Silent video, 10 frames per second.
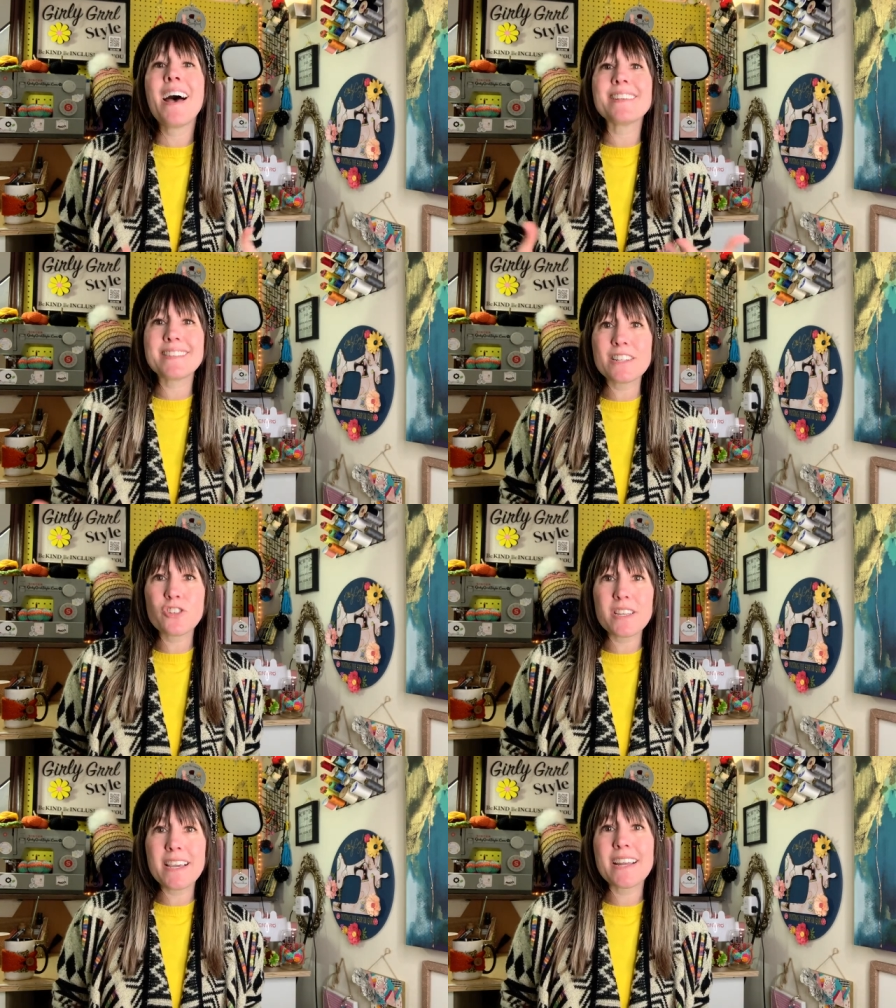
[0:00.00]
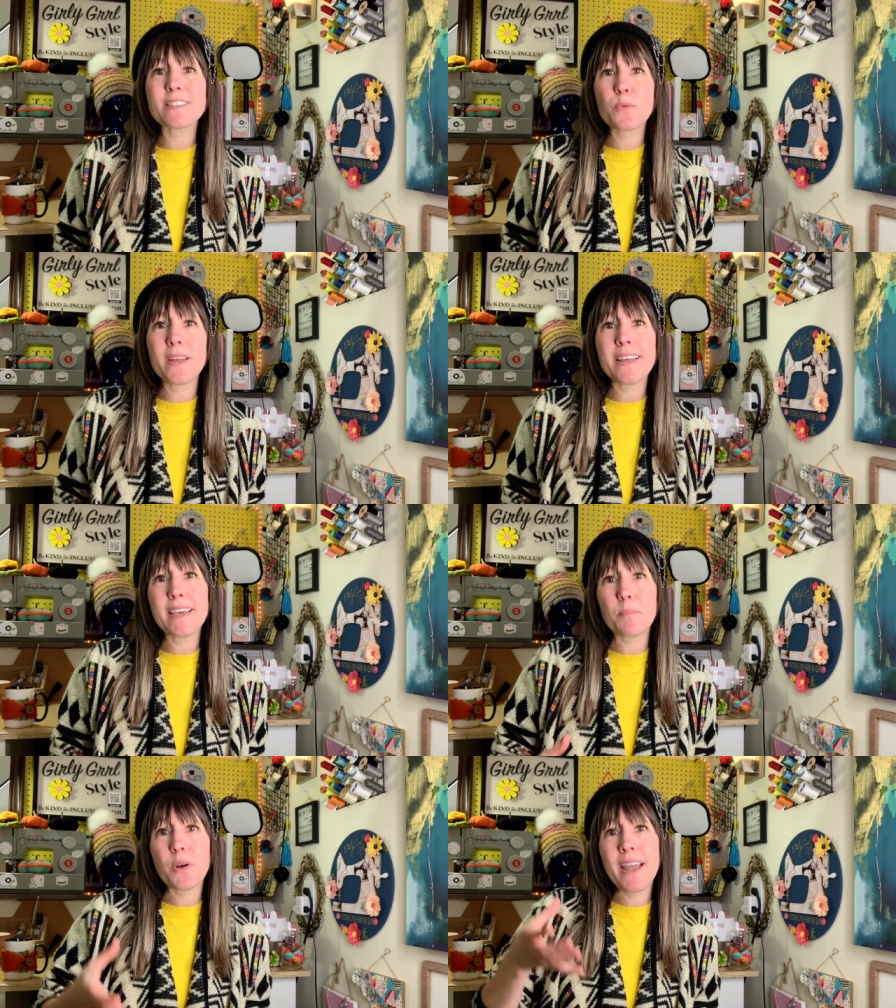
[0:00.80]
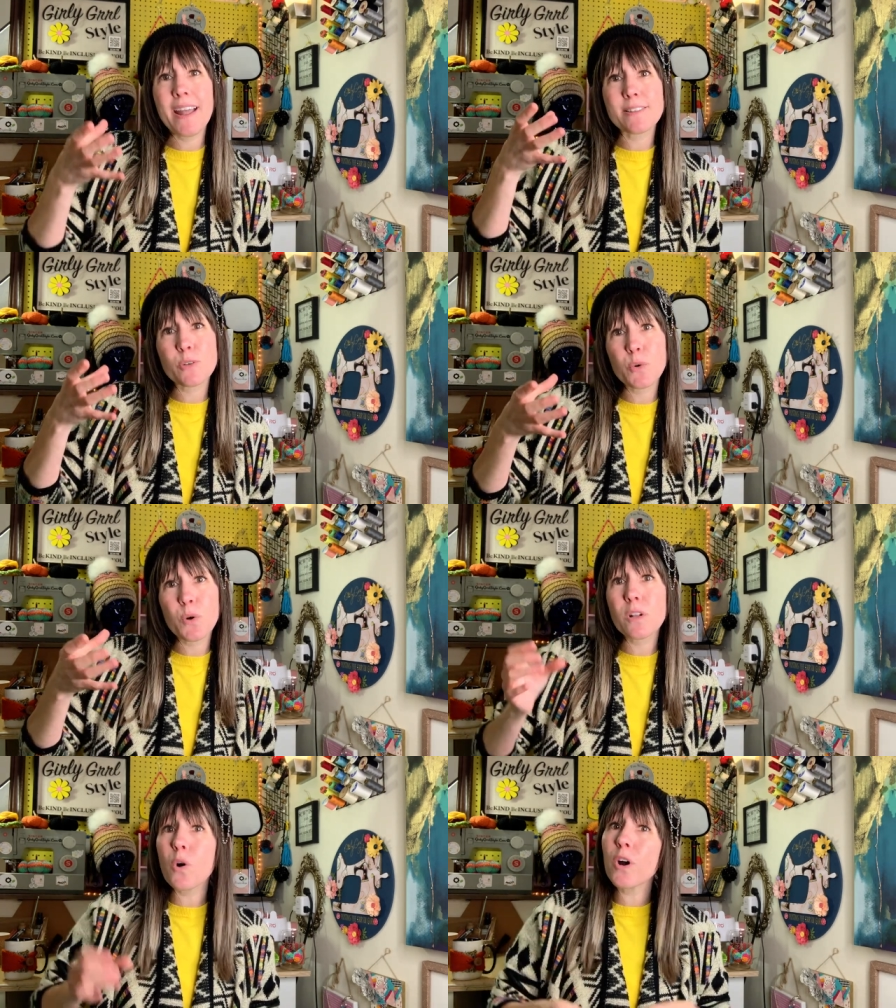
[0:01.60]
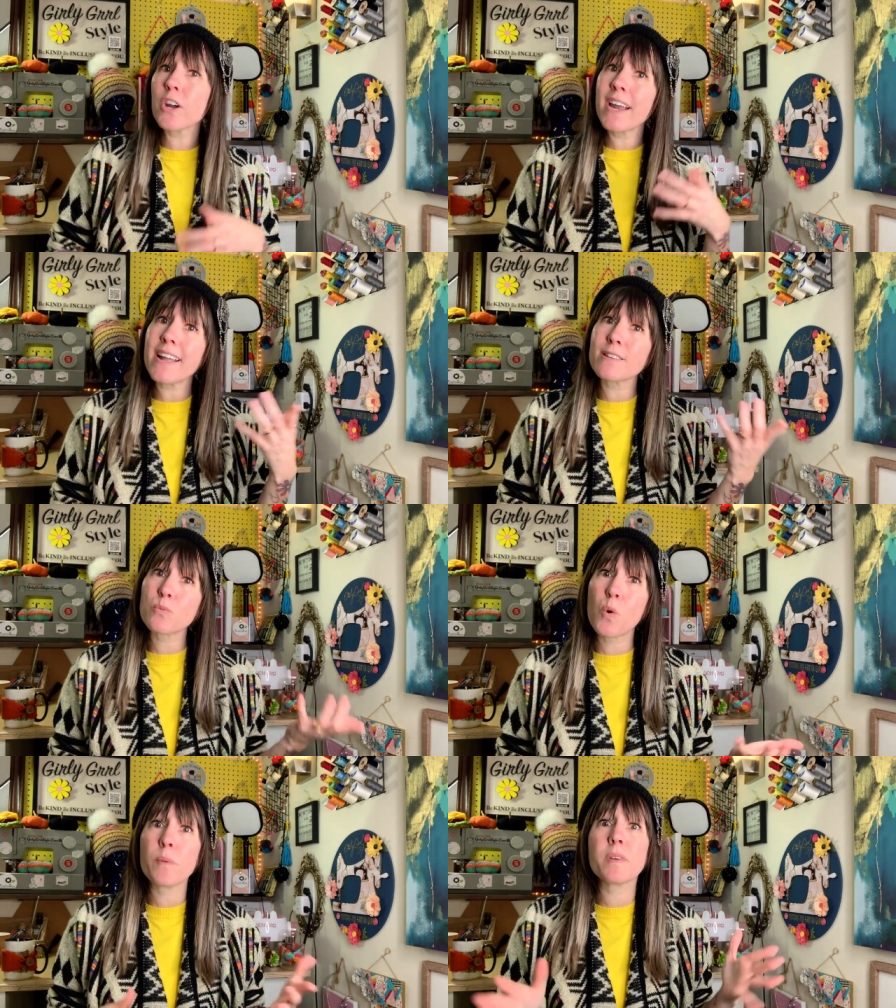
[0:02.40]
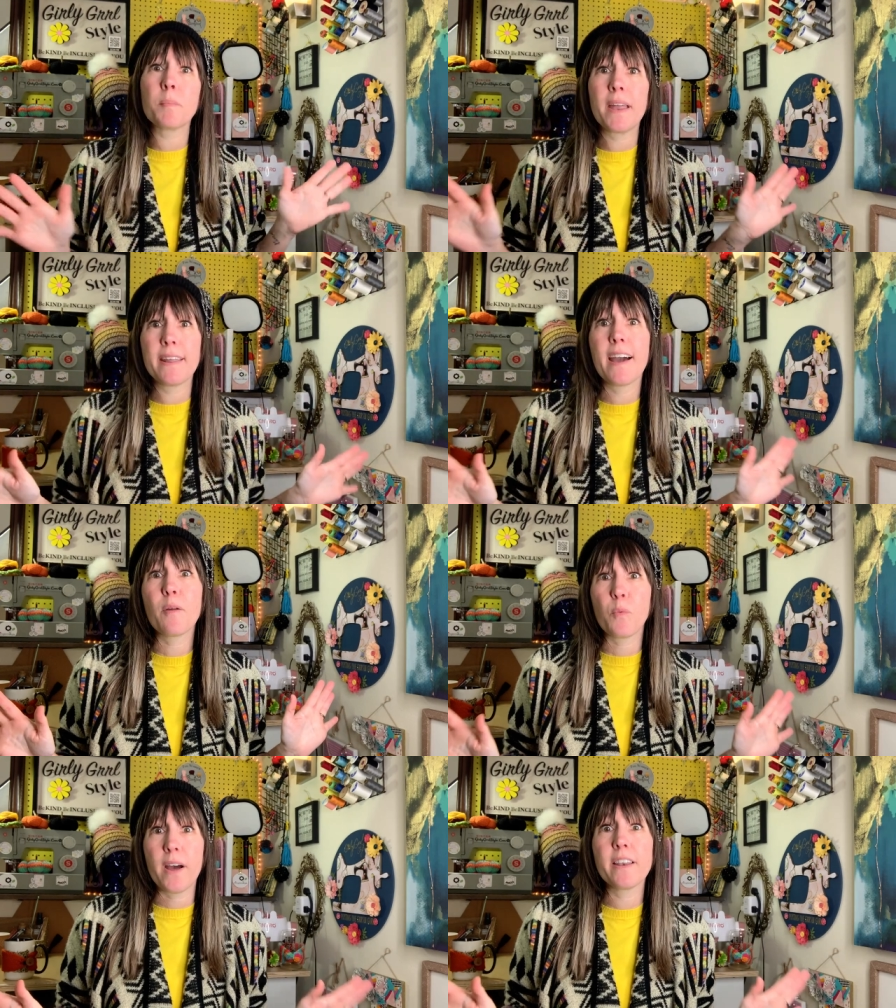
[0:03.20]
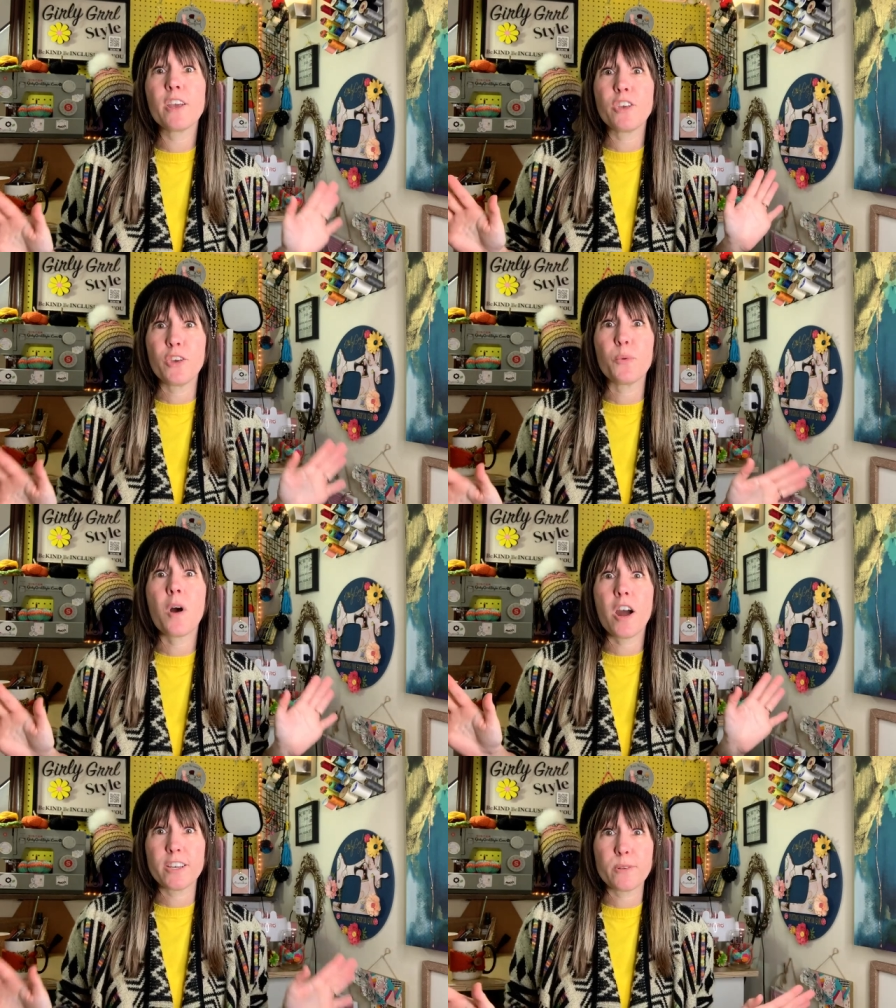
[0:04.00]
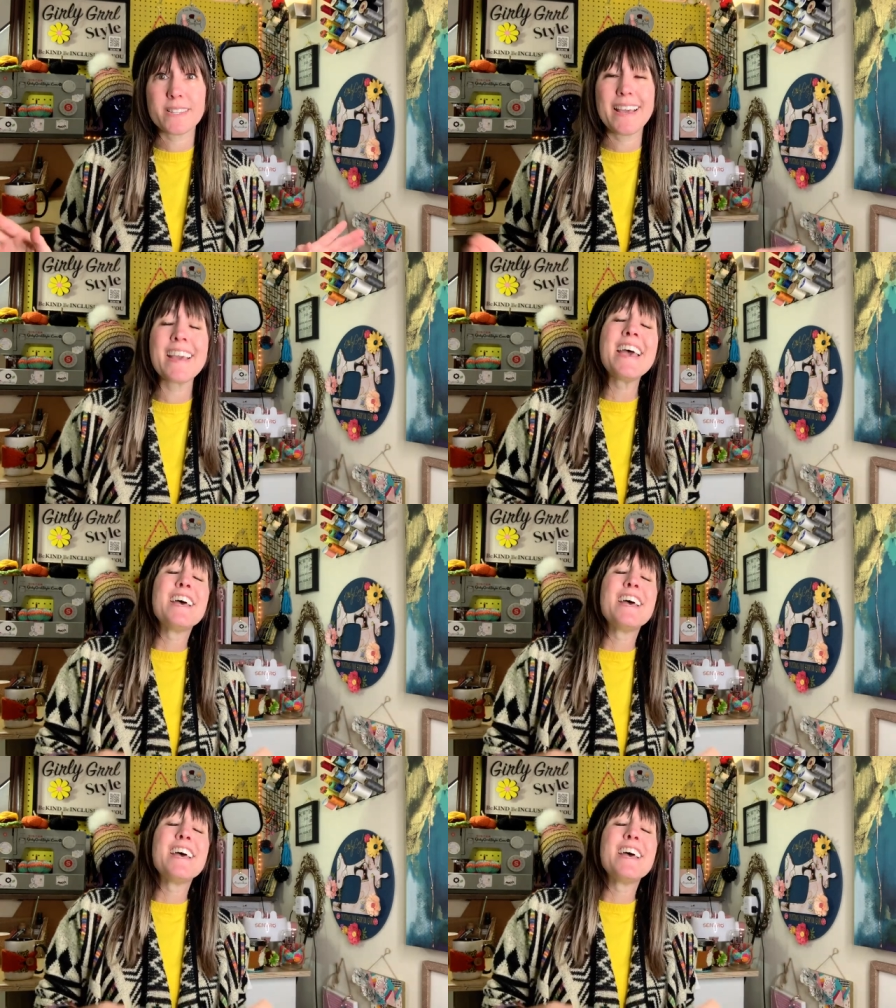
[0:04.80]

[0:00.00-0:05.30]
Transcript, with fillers: Essentially, it's a way to keep your hands cool or your hands warm, depending on what you are using.